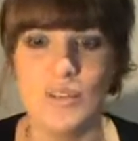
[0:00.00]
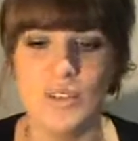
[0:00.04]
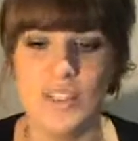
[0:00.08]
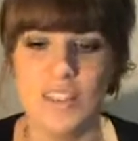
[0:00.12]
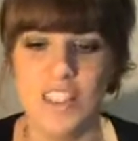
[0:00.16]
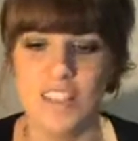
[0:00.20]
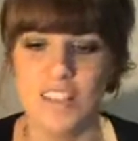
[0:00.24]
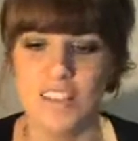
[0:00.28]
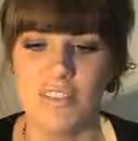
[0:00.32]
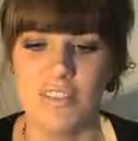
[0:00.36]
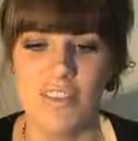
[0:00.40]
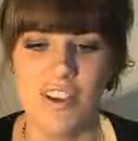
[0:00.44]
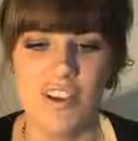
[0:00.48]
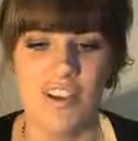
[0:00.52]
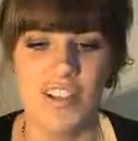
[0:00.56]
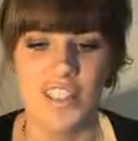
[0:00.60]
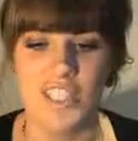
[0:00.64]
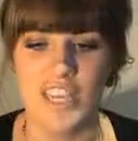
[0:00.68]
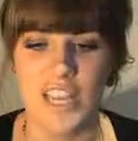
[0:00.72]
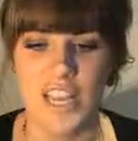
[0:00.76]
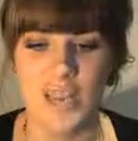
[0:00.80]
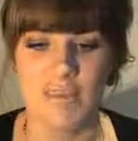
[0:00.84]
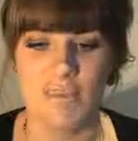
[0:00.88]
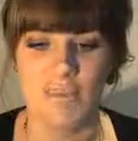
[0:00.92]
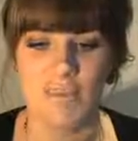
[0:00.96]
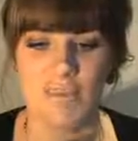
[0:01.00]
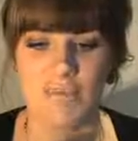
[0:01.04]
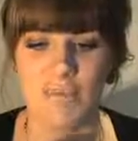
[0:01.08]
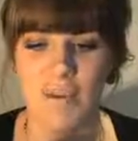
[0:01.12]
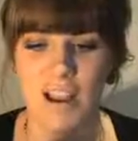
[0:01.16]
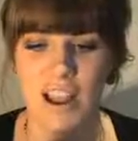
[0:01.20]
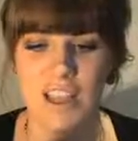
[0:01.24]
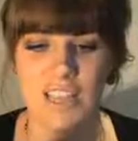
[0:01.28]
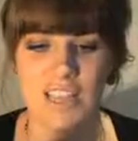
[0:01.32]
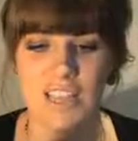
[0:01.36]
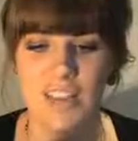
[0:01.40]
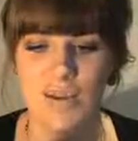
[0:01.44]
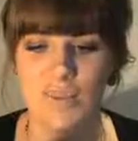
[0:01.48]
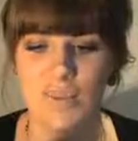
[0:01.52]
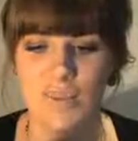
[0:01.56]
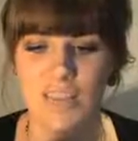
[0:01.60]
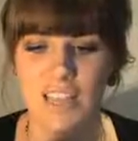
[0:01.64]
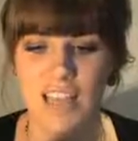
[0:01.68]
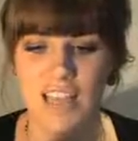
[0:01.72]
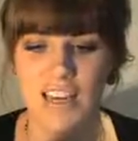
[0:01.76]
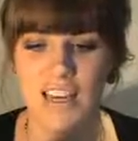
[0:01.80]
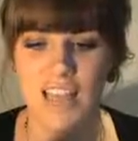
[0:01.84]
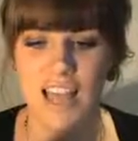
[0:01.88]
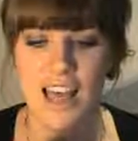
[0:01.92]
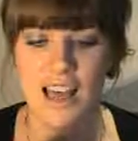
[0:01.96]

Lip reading: which is a very cheap brand that we get,